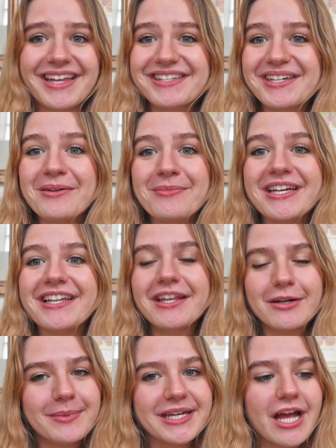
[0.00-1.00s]
gonna be a
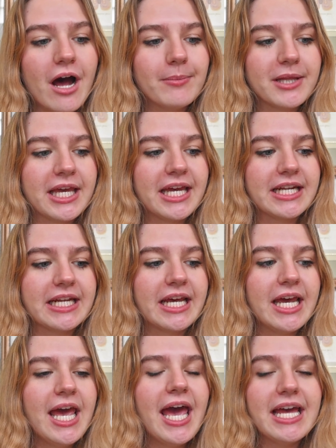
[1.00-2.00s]
little bit complicated
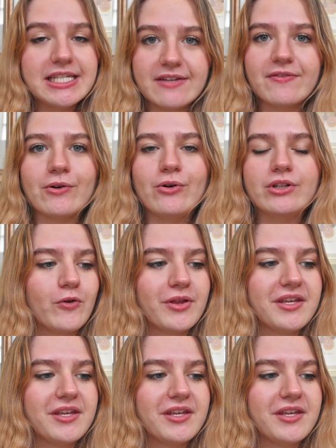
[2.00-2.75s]
and difficult for